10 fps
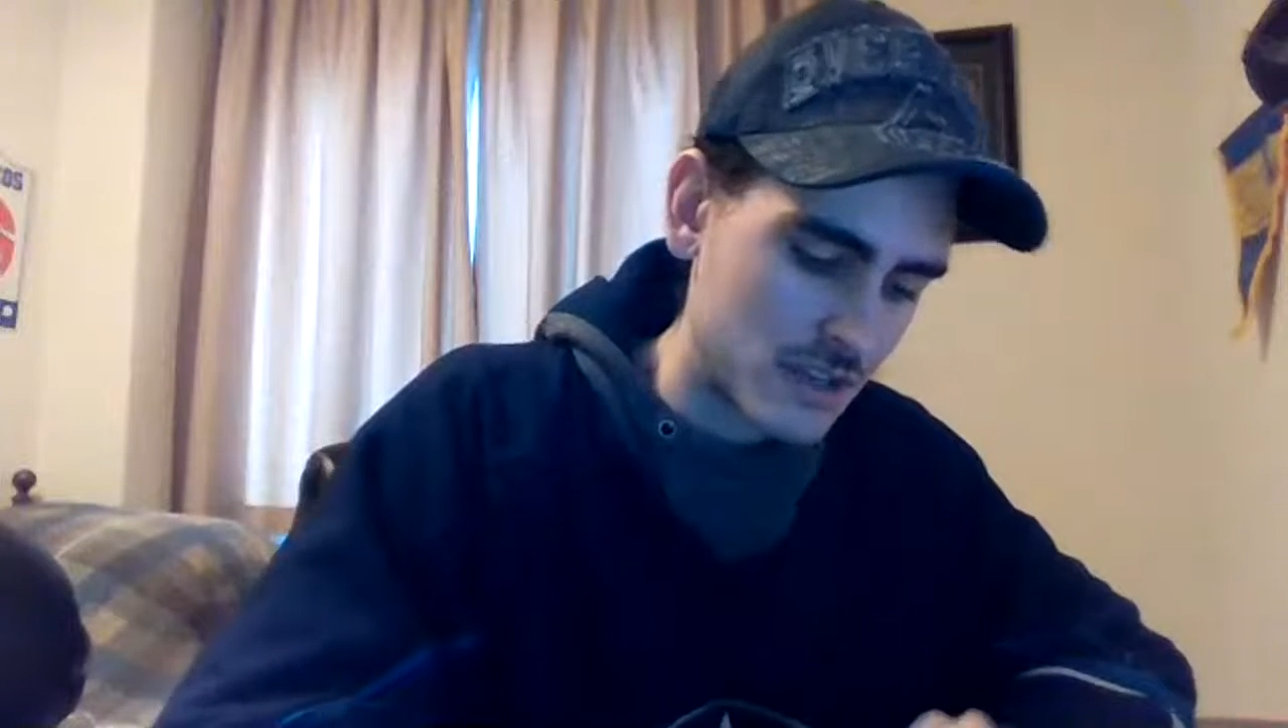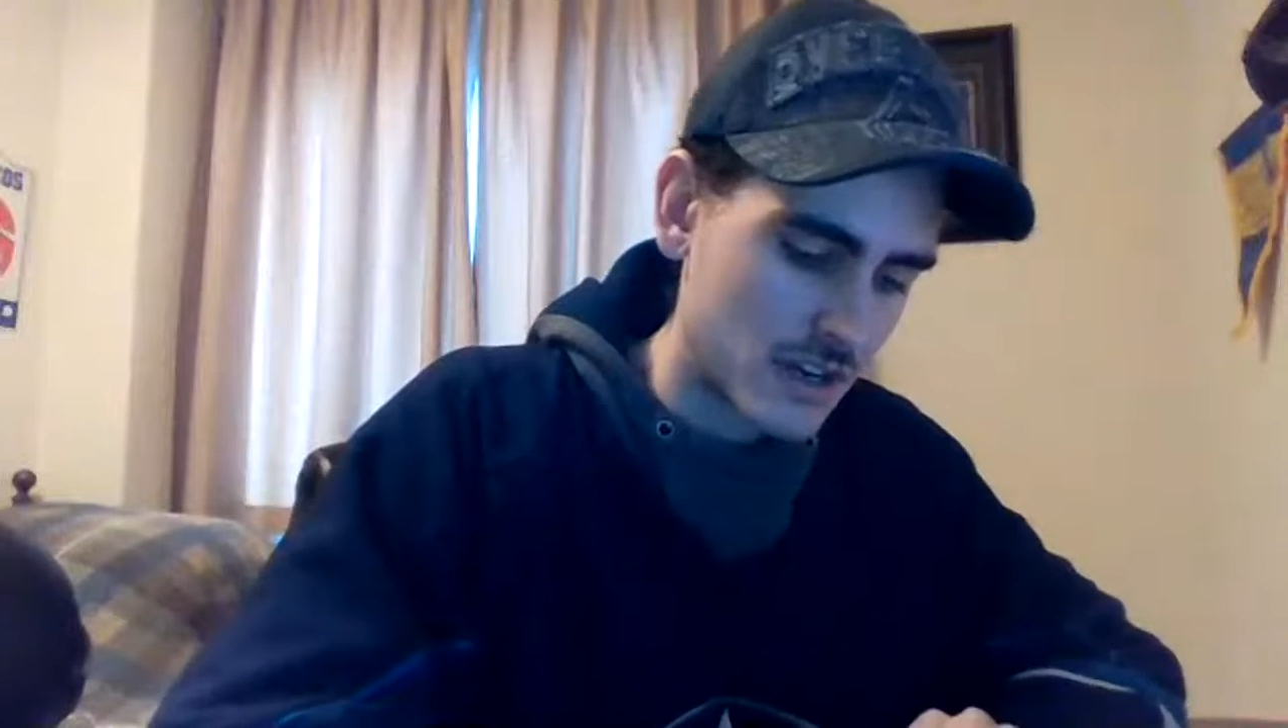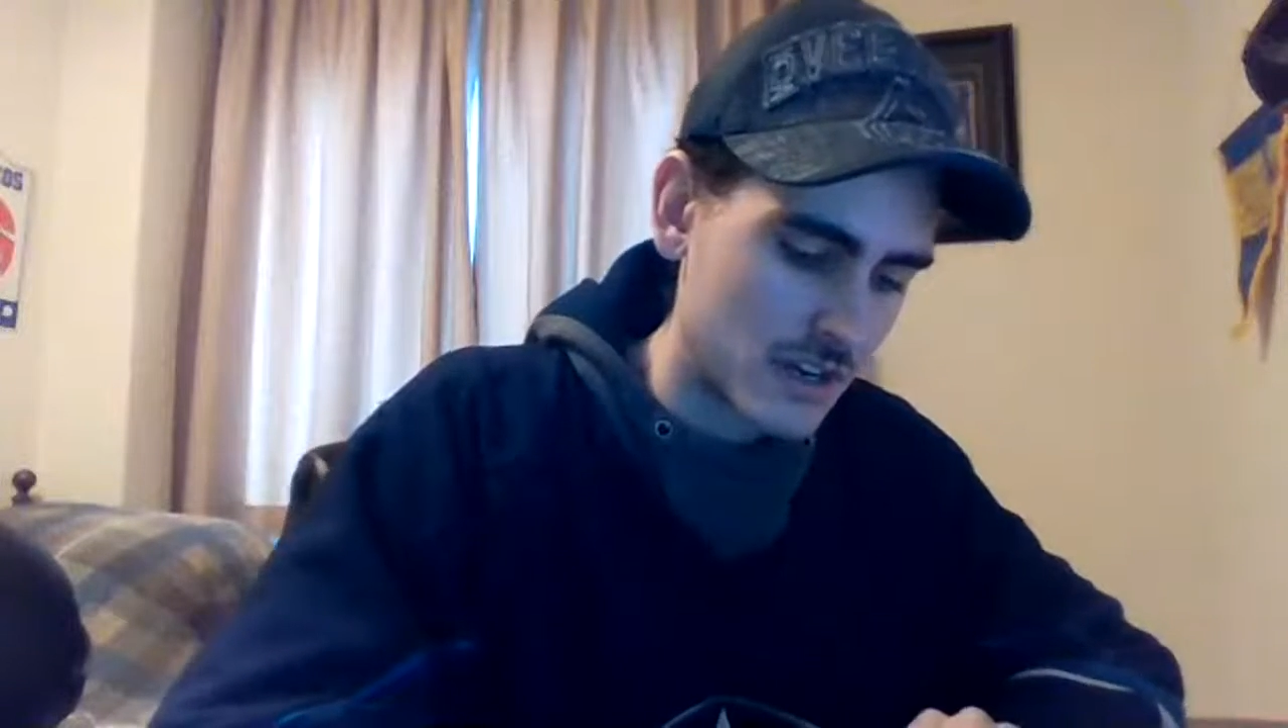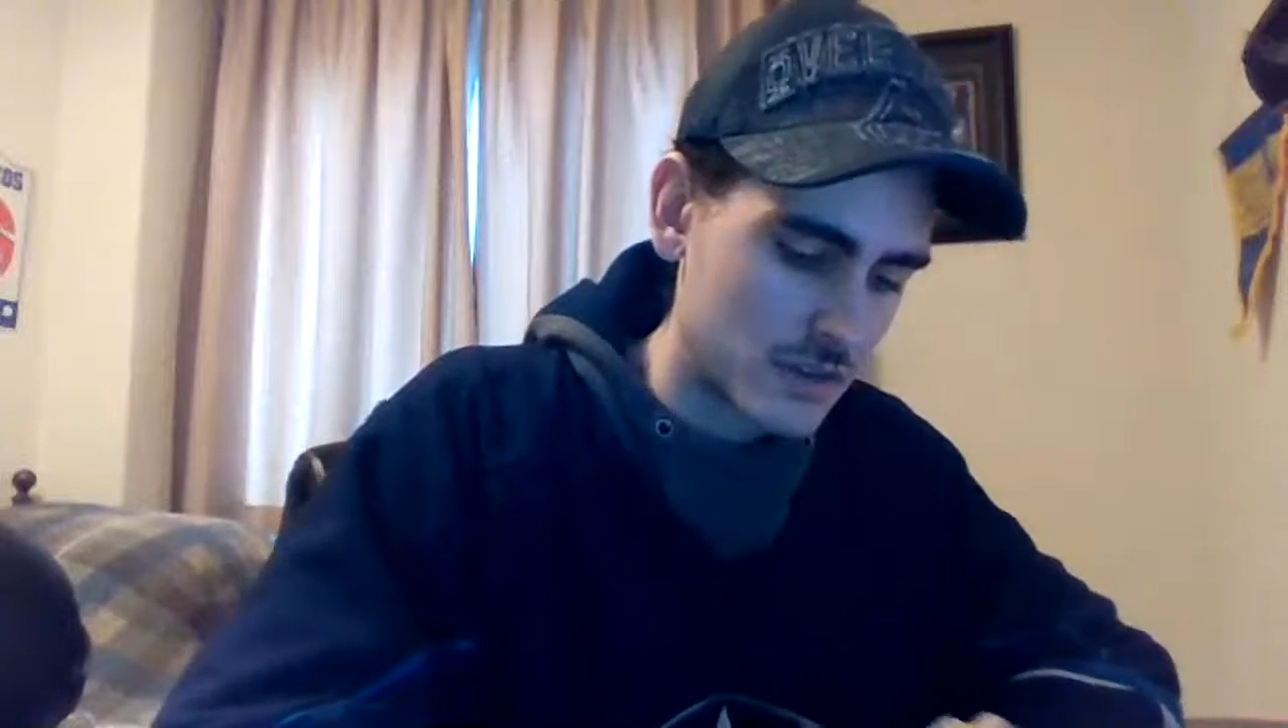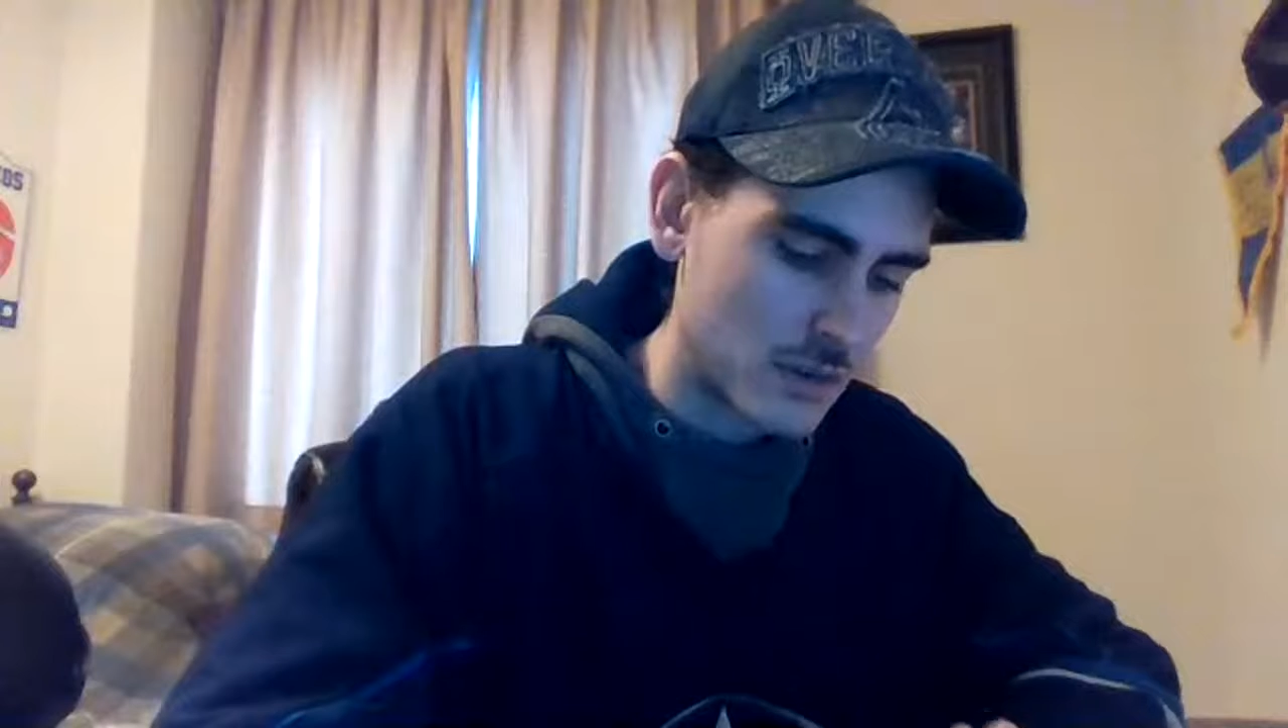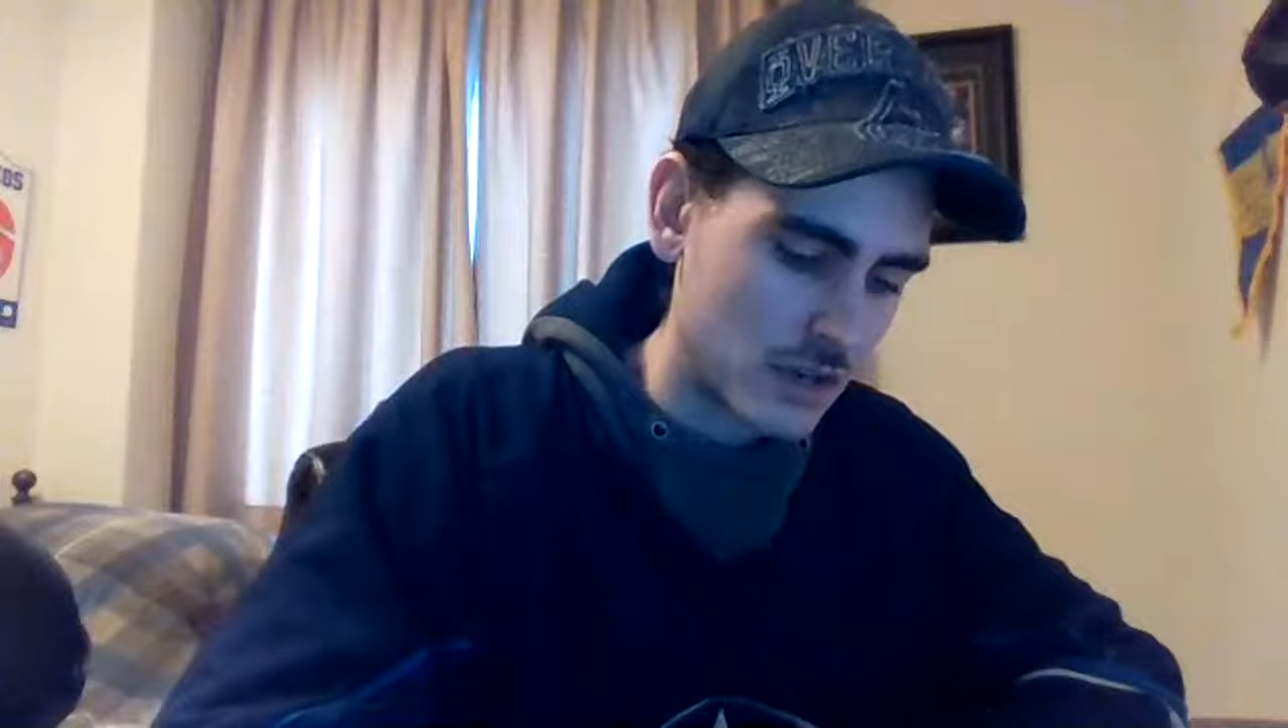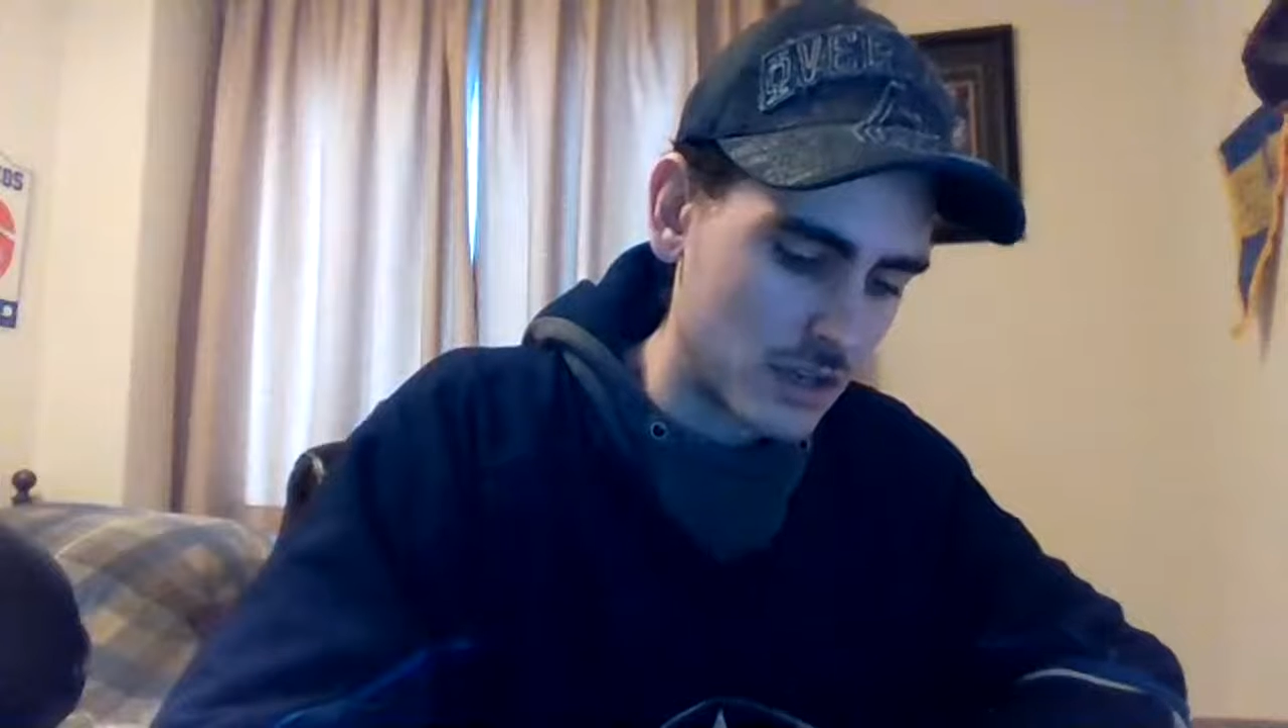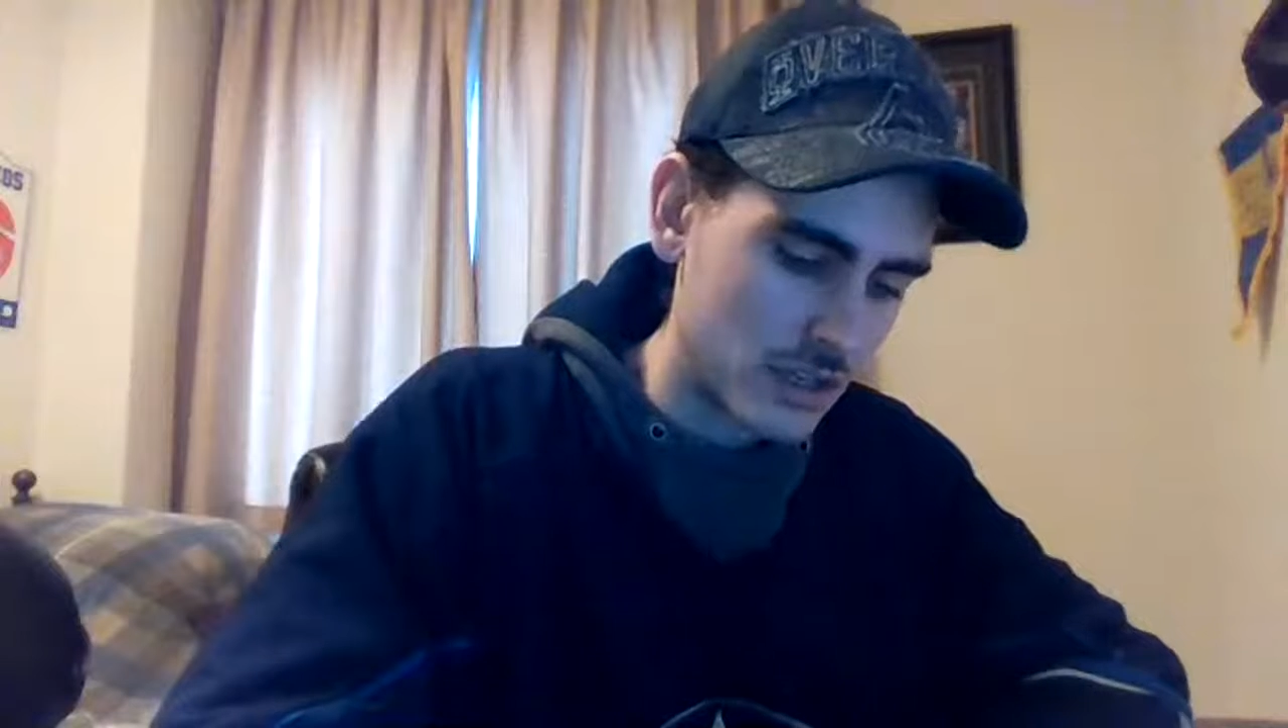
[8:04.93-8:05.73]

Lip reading: there gives you all